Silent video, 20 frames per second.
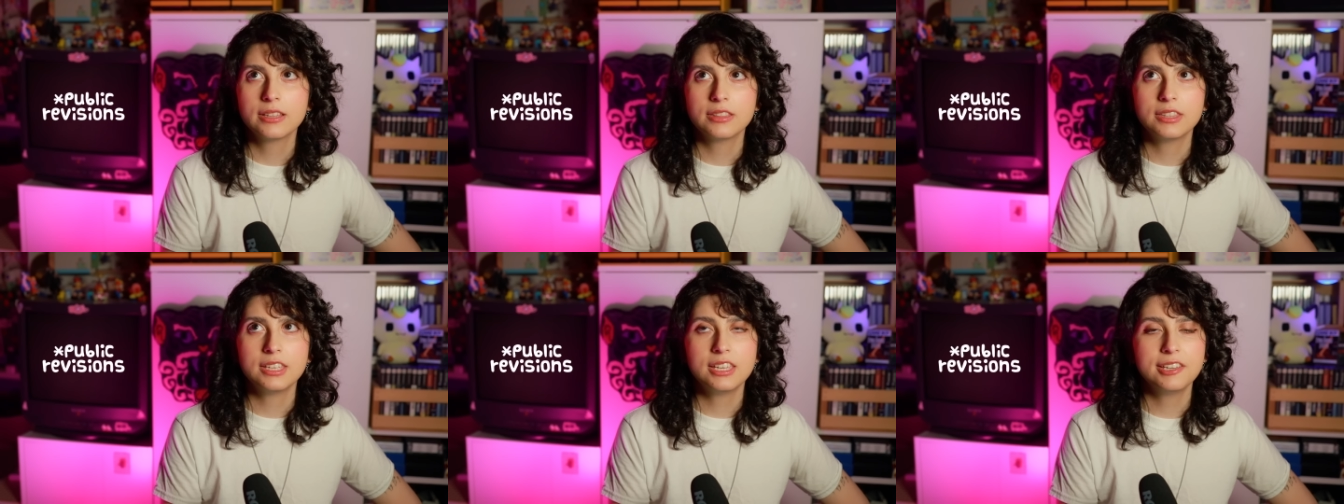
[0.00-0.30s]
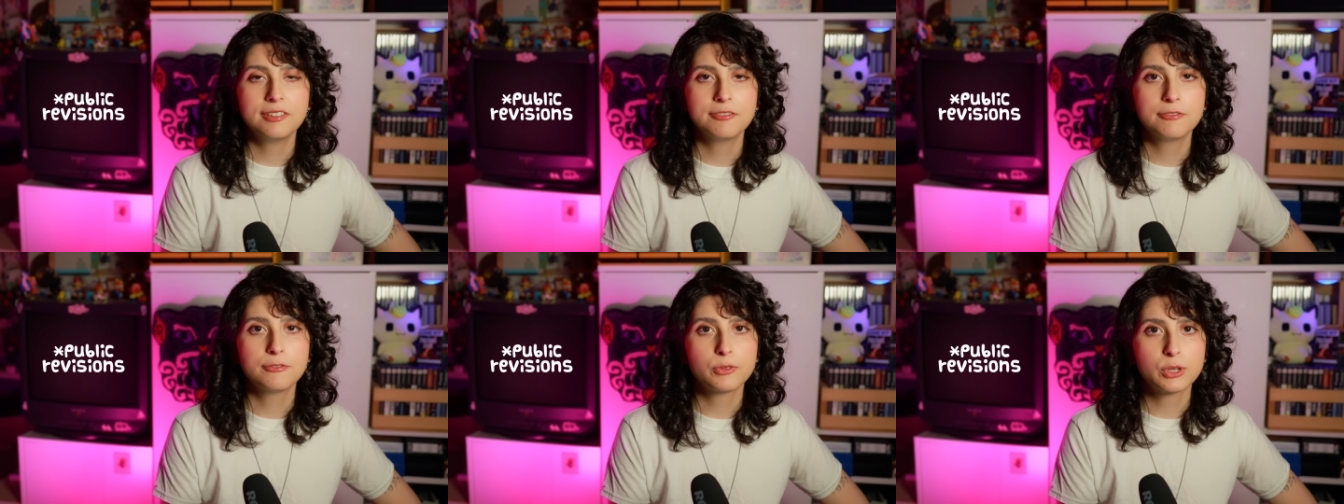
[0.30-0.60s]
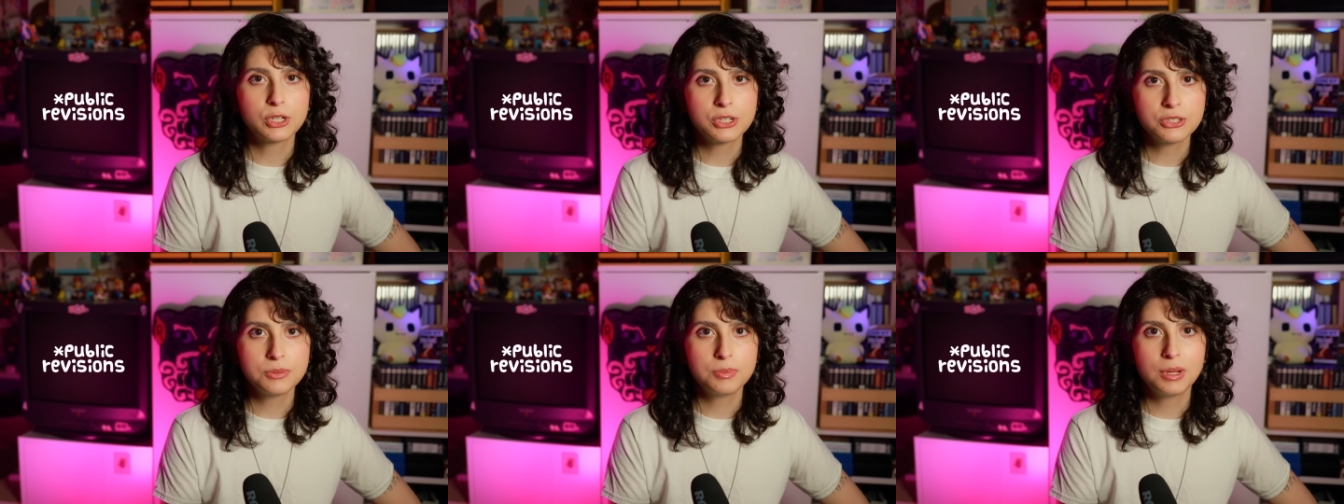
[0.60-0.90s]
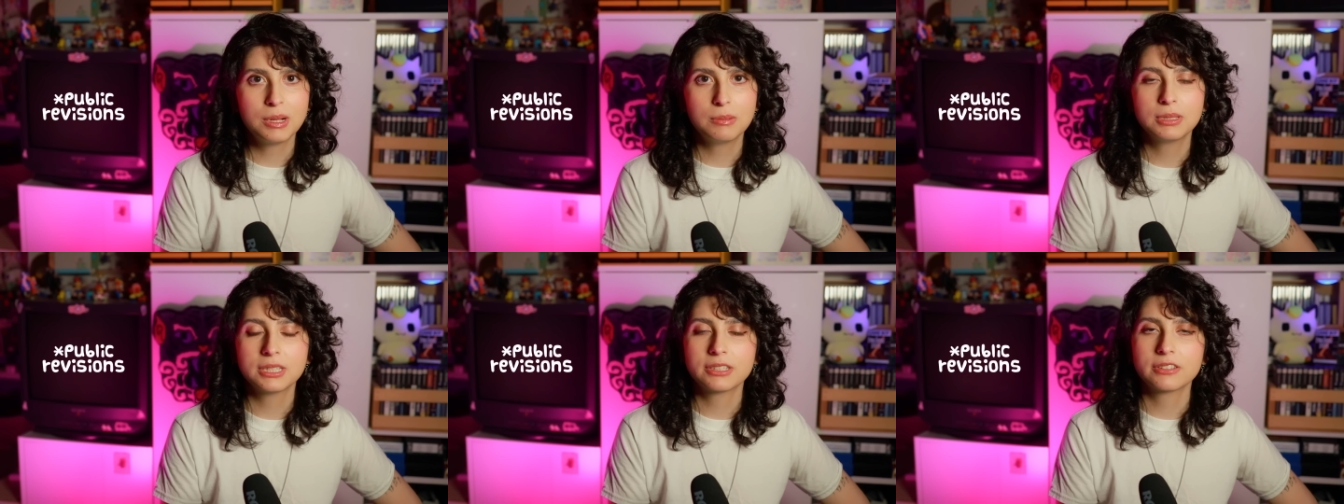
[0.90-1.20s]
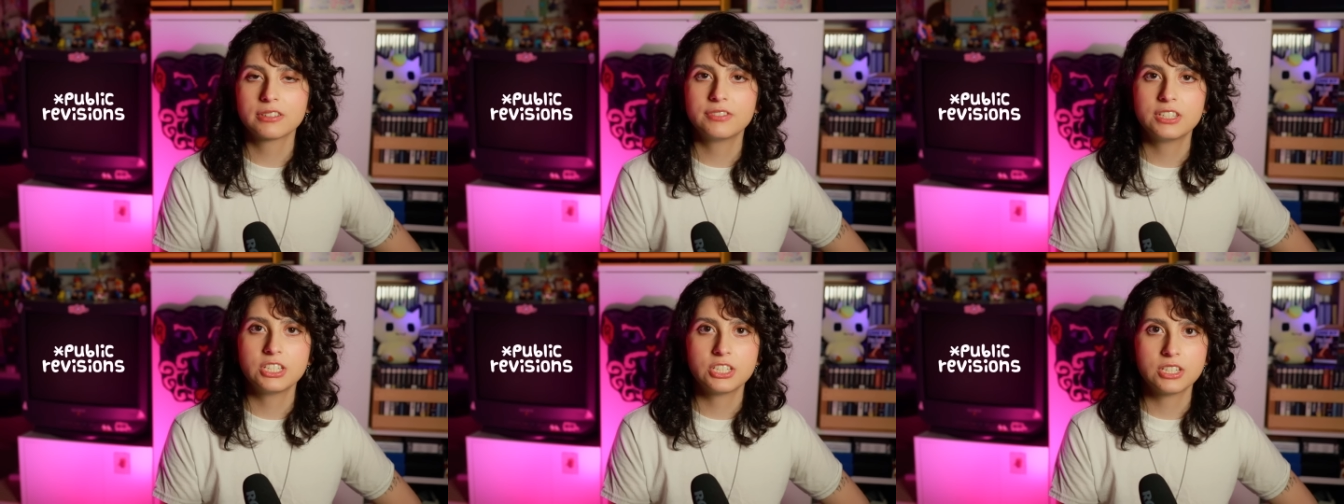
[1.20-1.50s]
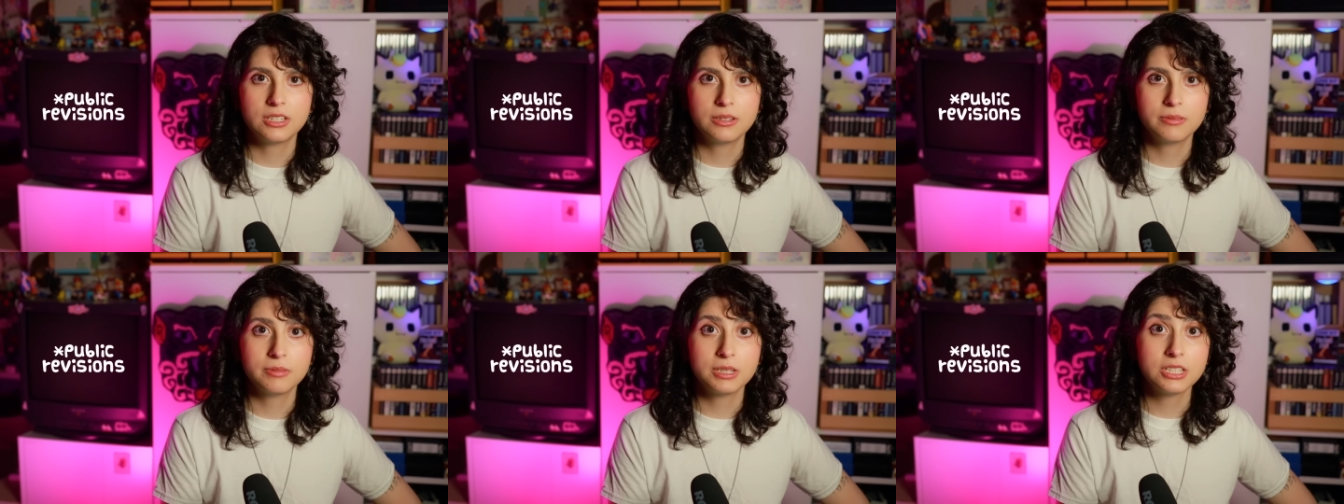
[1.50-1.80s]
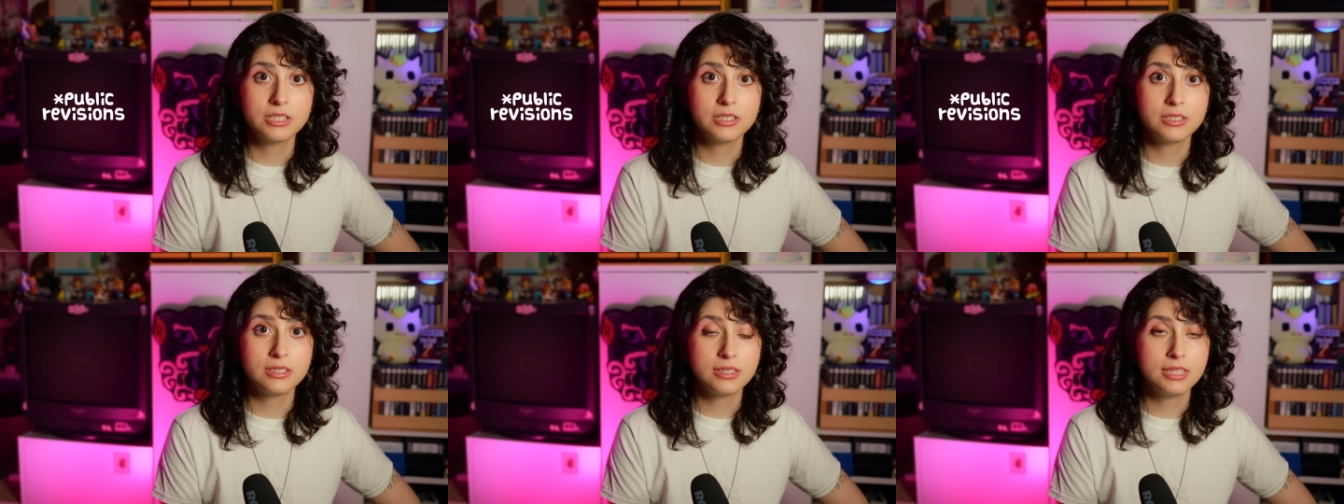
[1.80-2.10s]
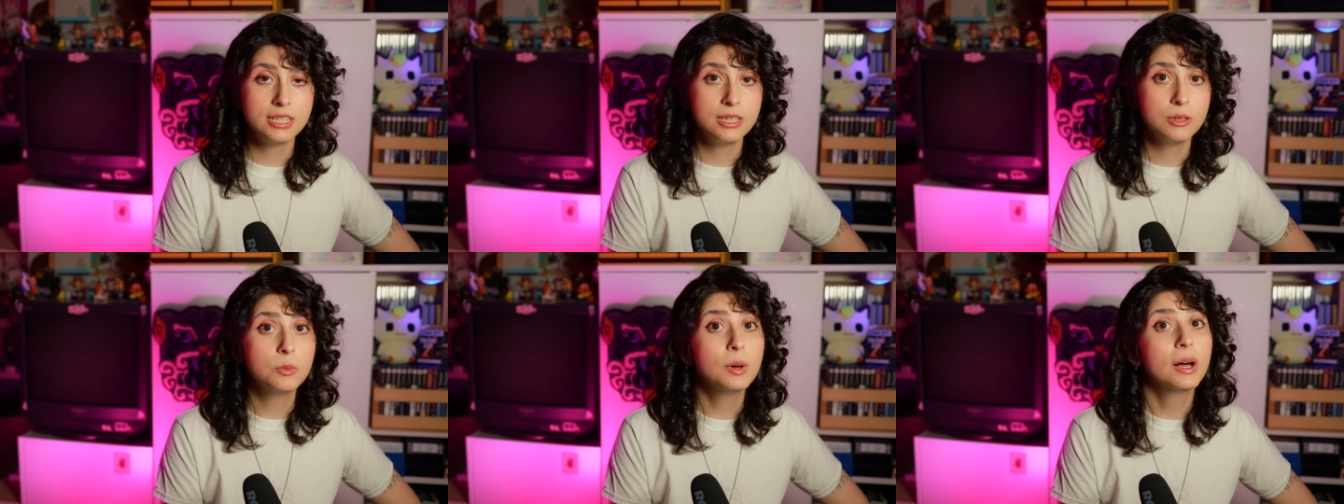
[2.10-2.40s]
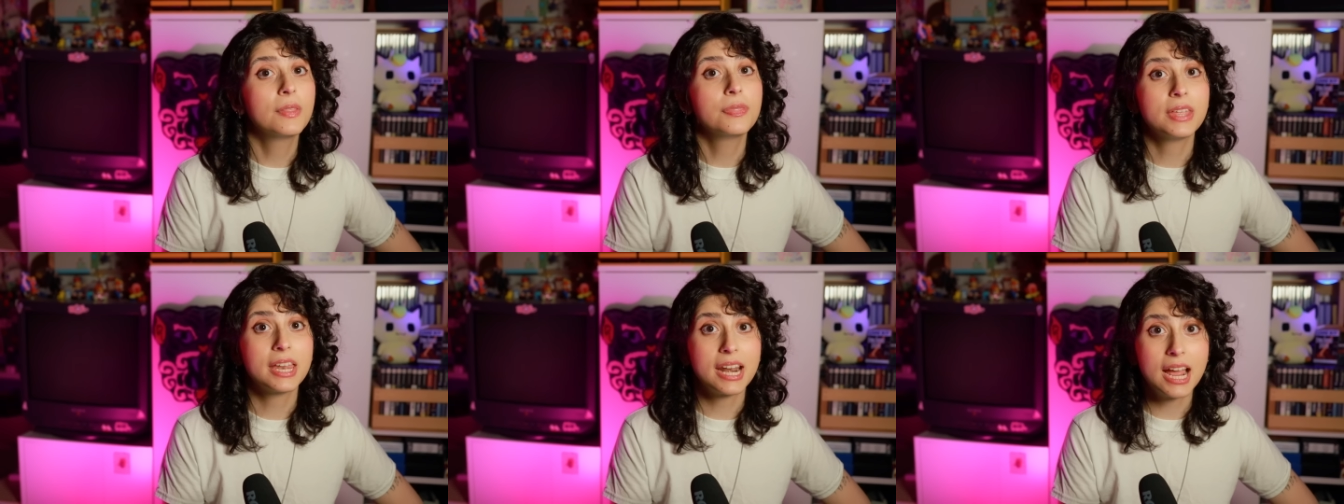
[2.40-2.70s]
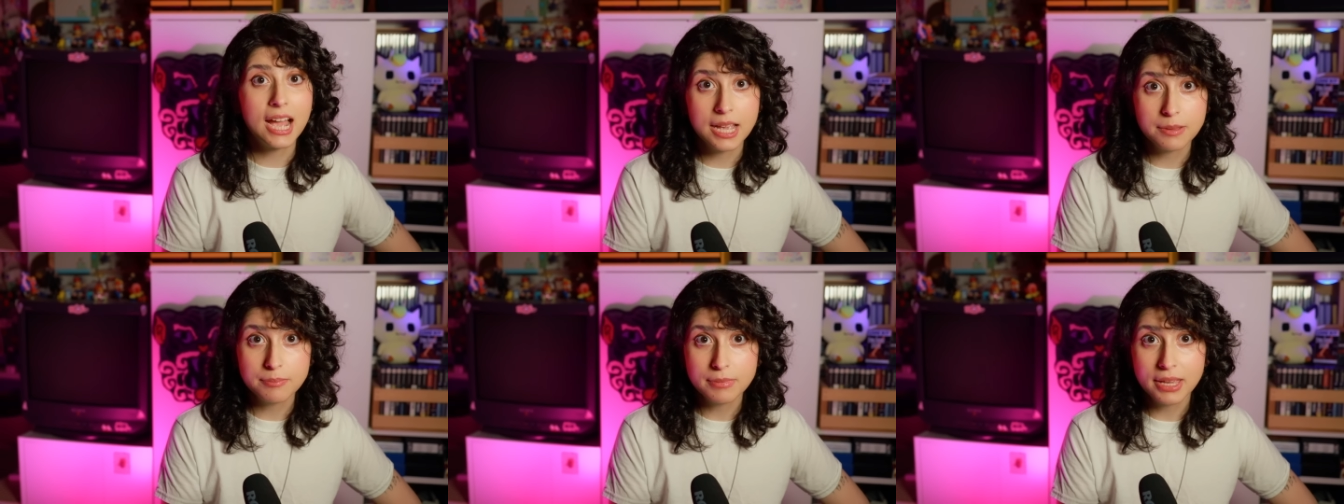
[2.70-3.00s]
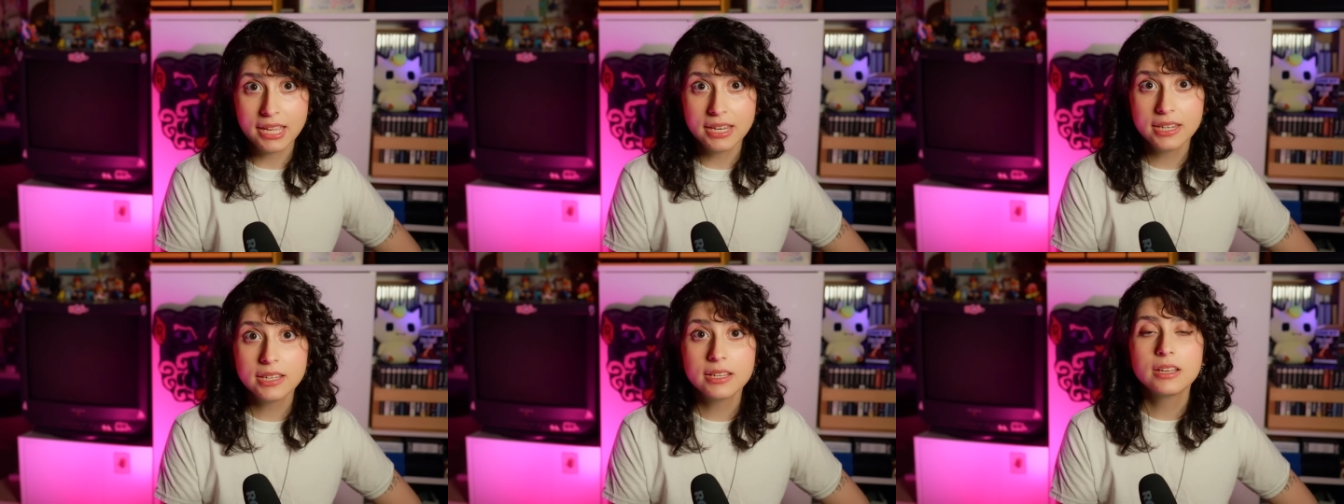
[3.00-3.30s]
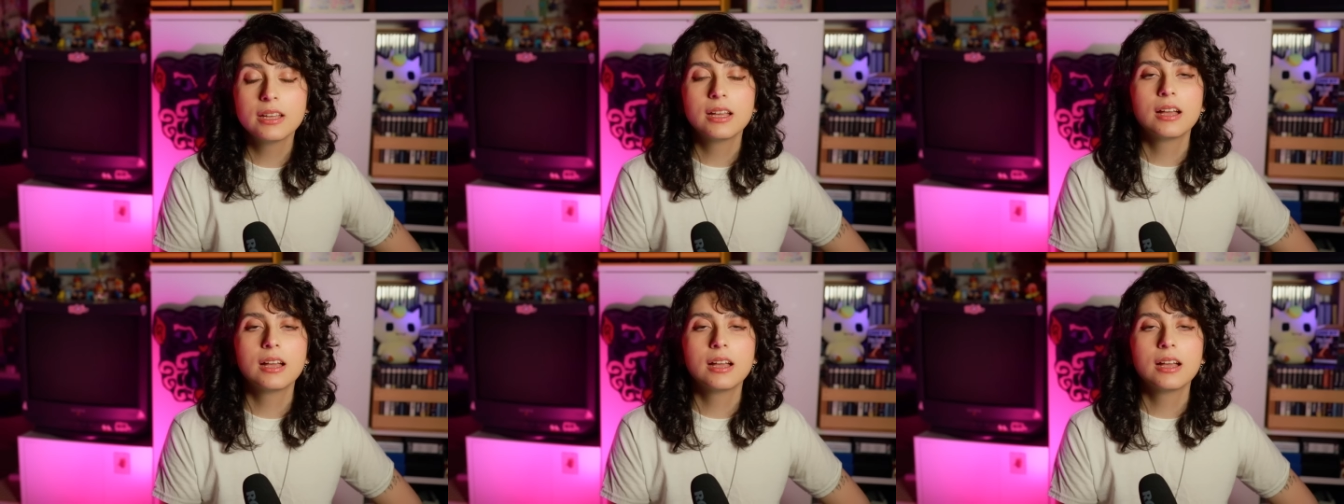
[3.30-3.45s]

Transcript: The first public revision, which is the one that I made,